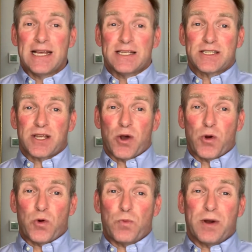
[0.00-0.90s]

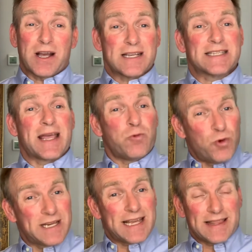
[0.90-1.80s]
So because they
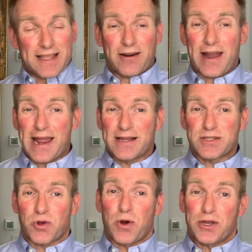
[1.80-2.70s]
would get their
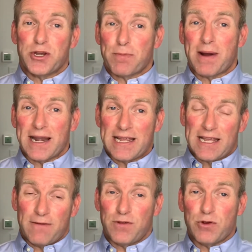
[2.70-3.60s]
hands on your
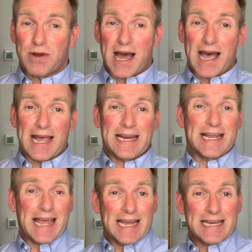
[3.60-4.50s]
money if you died
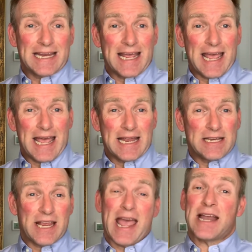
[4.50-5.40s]

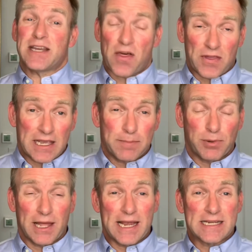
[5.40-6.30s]
and you had nothing in
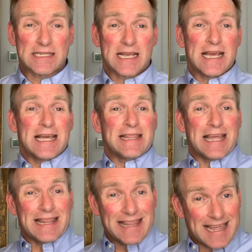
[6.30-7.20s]
place,
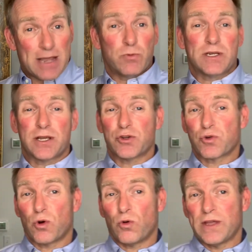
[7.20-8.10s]
then they would
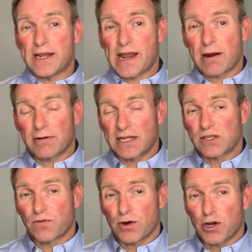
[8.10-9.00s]
control the
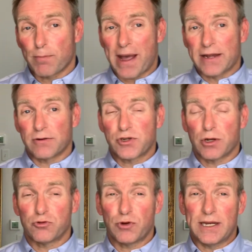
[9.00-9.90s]
inheritance for your minor
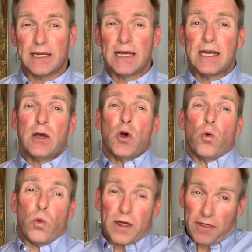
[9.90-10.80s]
children.
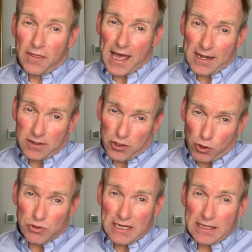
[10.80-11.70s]
With that,
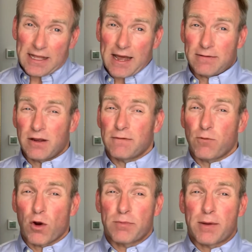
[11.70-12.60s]
using that,
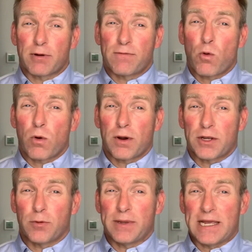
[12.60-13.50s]
form number 4,
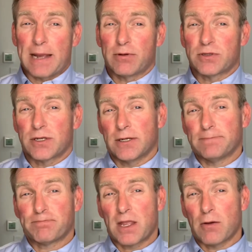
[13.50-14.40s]
you'll be able
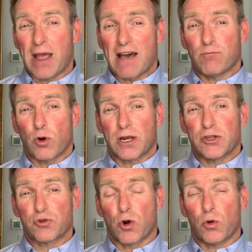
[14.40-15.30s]
to, have more
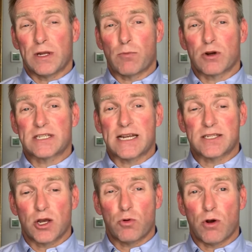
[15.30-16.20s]
control and more
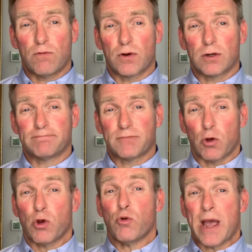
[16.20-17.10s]
say-so over,
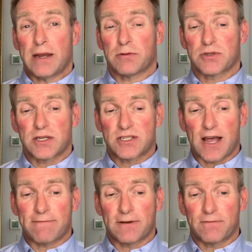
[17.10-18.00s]
who handles
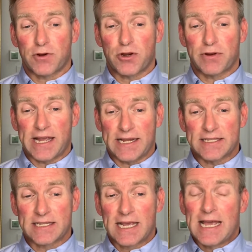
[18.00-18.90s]
stuff for your kids.